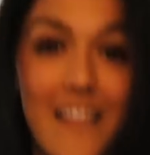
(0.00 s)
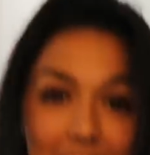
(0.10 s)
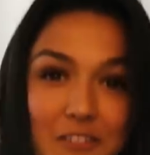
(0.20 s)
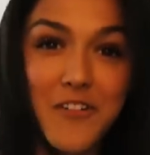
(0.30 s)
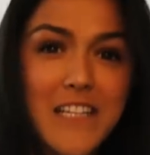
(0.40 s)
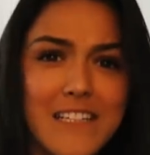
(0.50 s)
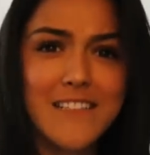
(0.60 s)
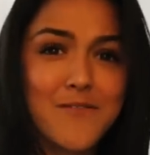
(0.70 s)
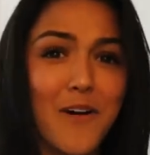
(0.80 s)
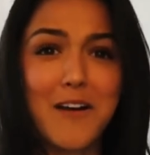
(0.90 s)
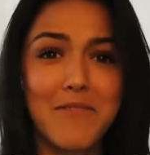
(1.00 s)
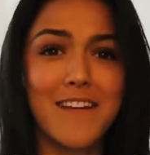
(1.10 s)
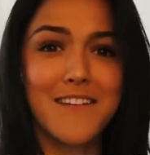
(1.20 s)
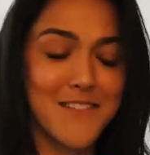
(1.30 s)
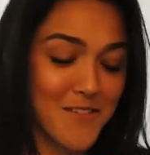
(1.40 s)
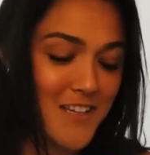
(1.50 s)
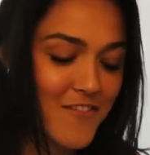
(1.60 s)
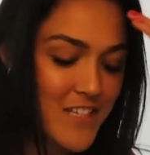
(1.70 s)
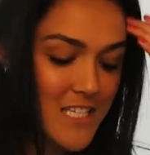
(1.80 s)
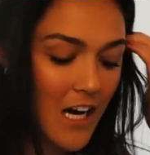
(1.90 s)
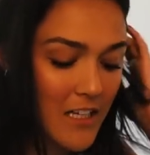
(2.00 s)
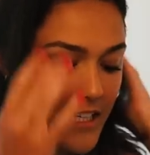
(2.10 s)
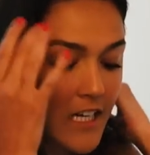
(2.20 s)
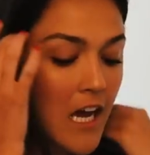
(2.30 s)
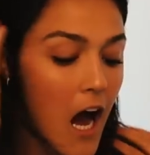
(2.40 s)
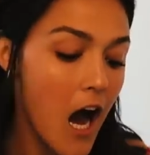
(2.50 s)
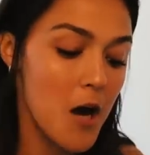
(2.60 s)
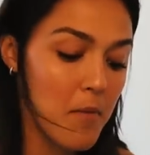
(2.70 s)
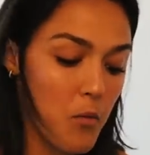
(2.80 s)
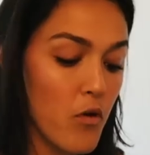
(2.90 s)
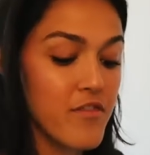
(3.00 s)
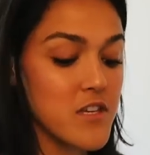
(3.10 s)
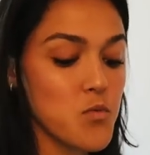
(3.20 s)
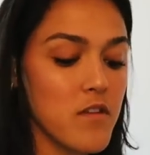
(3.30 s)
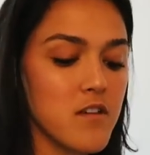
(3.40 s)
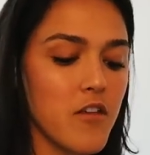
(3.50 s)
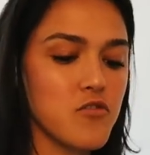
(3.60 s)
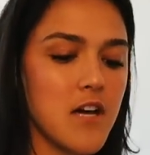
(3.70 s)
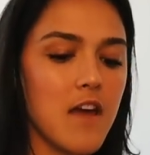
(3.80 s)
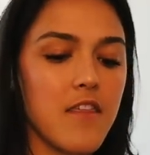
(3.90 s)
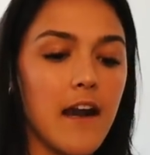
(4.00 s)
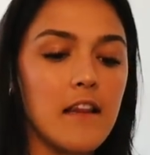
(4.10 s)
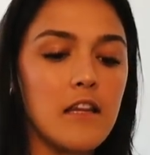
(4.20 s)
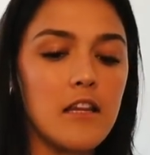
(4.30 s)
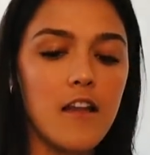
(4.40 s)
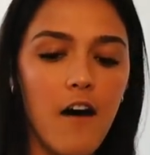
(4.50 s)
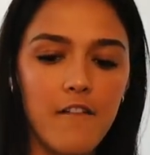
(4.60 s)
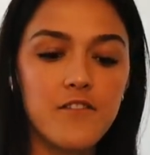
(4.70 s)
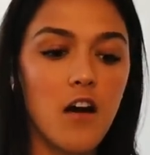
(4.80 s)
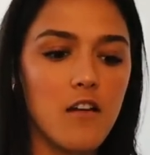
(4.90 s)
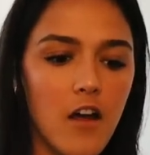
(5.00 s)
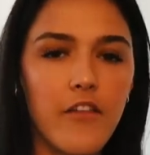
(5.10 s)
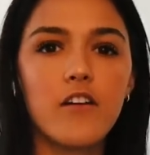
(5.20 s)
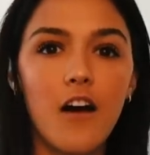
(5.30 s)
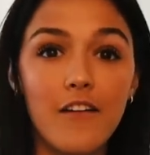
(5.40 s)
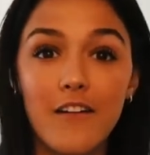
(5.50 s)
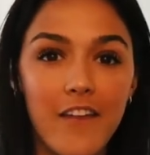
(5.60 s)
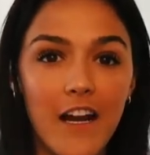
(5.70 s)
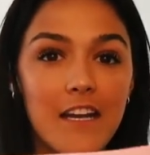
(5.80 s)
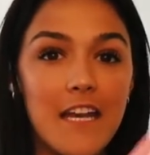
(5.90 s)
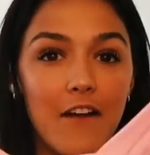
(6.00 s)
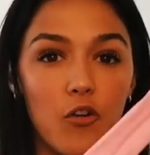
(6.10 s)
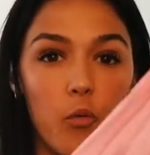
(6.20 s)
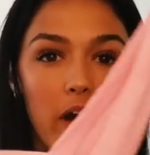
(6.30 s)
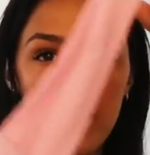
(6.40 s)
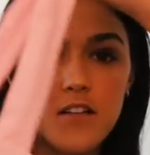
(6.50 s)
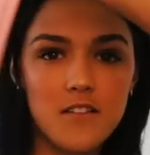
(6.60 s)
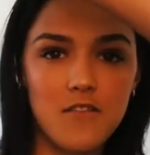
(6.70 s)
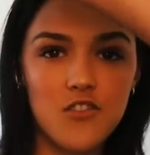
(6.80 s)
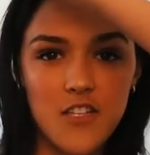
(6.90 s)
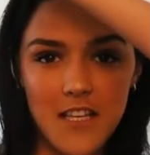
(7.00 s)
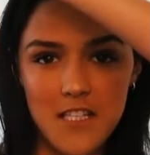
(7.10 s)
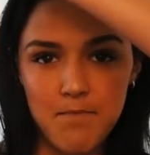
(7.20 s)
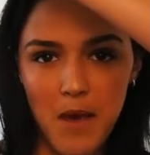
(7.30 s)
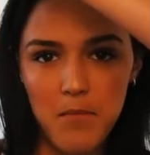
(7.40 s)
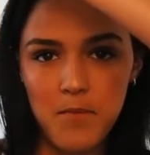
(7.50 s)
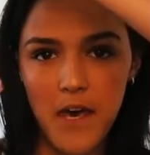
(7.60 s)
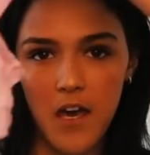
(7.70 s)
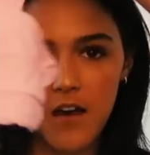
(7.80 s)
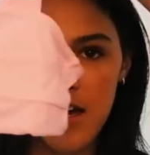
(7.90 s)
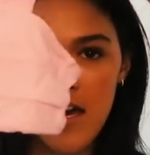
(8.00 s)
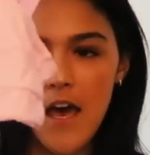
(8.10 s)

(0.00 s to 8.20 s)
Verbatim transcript: I never really wear bathing suits of this color. Um, I wore this one the other day that I loved, another color that I never wear. So it's just like this baby pink